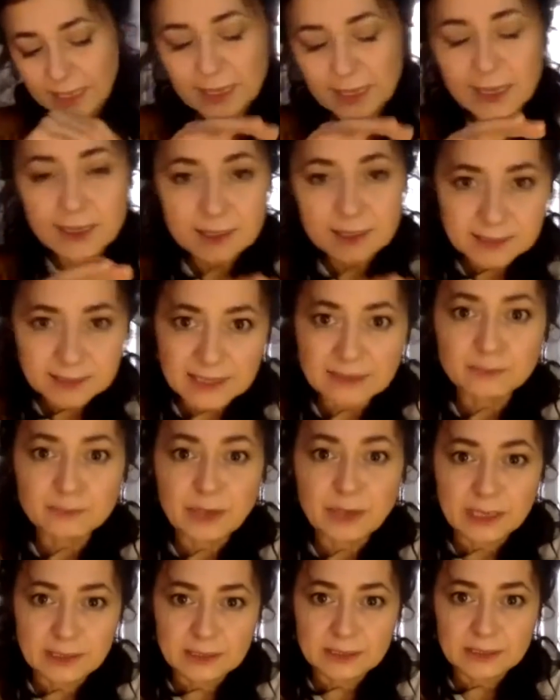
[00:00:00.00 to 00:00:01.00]
Let's get
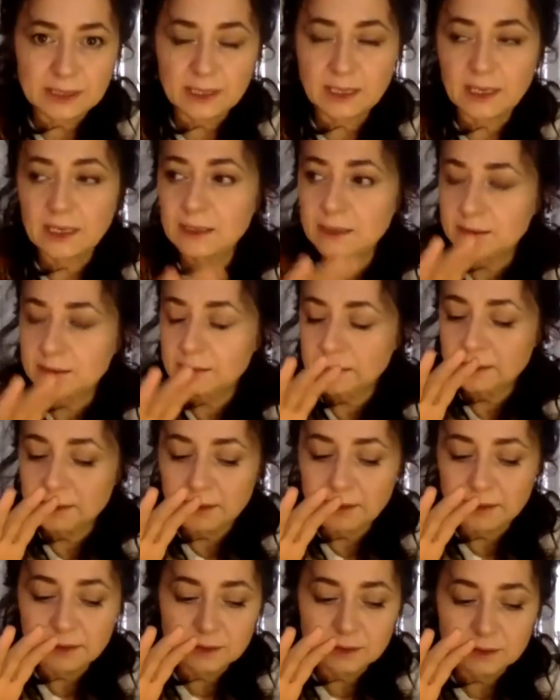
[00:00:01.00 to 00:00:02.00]
realistic.
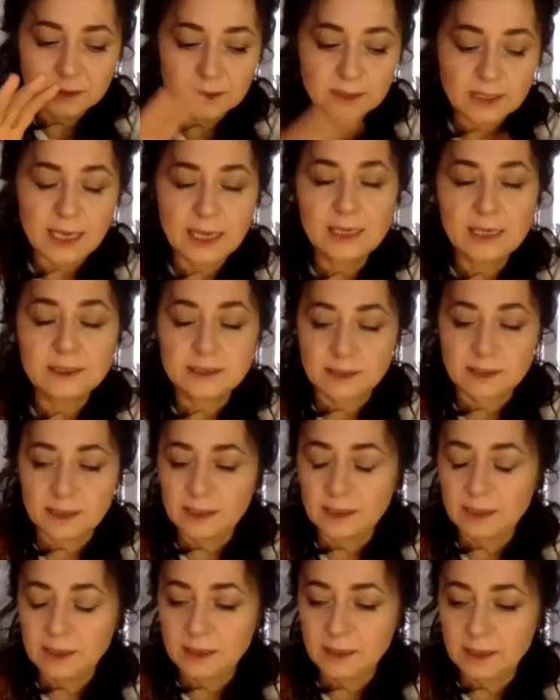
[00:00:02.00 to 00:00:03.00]
In today's,
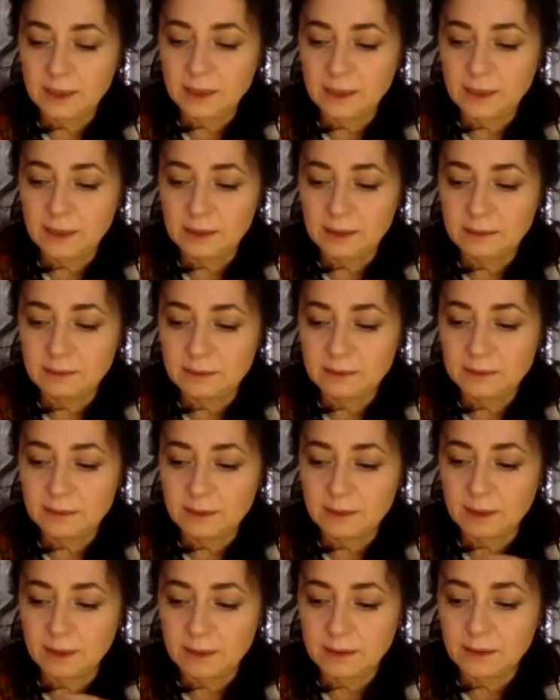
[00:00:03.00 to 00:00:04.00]
in
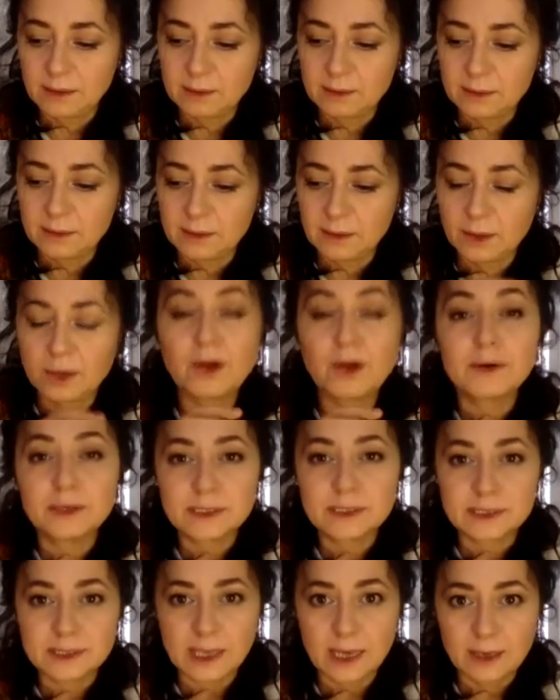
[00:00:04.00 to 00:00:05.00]
the current
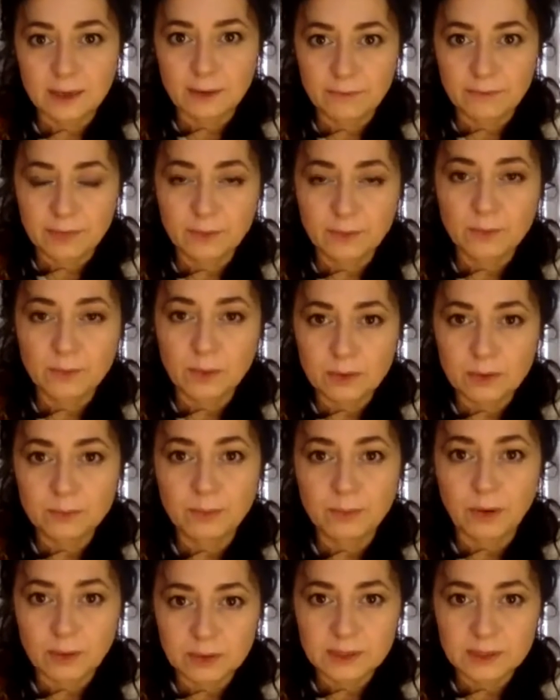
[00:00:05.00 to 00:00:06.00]
state of the world
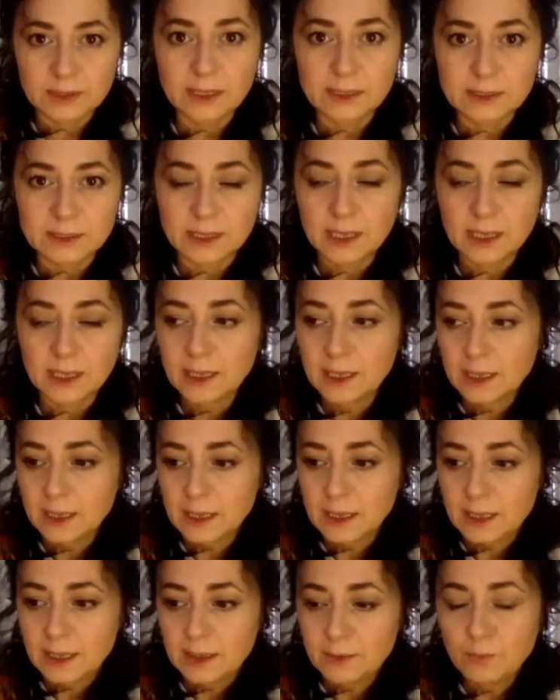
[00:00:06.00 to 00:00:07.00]
politics,
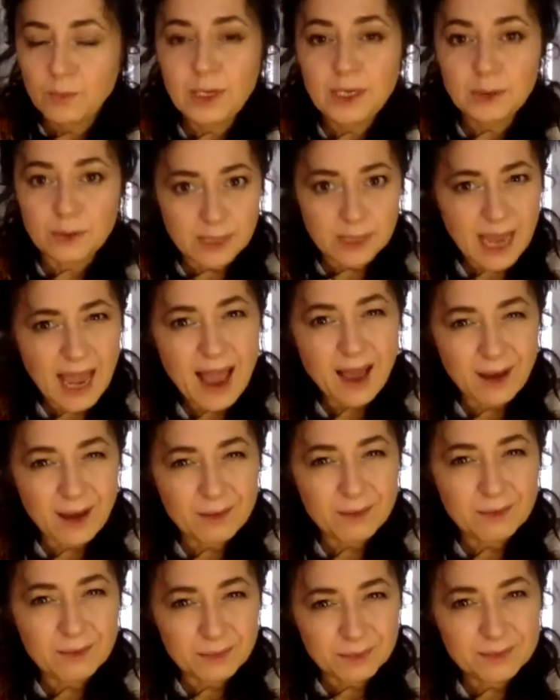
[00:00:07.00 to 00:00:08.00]
we don't
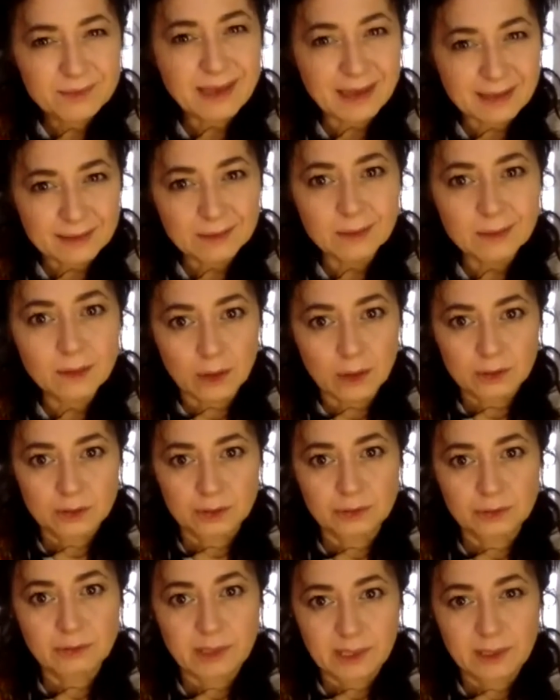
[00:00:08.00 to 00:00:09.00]
have that
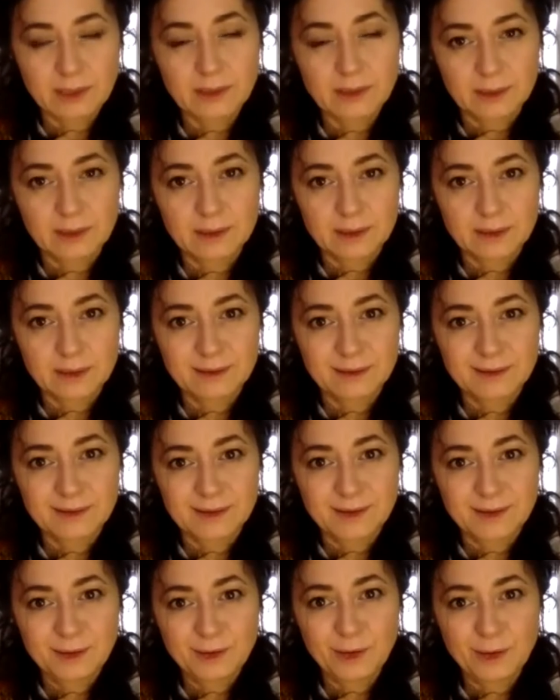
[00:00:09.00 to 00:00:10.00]
luxury.
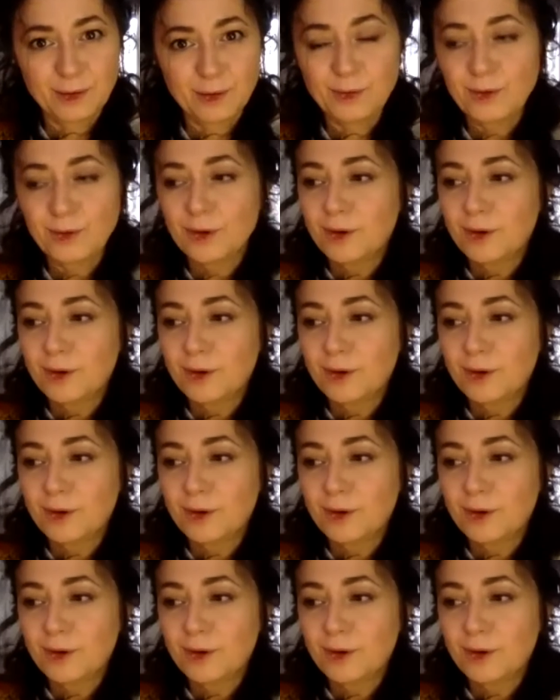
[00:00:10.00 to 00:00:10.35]
You know,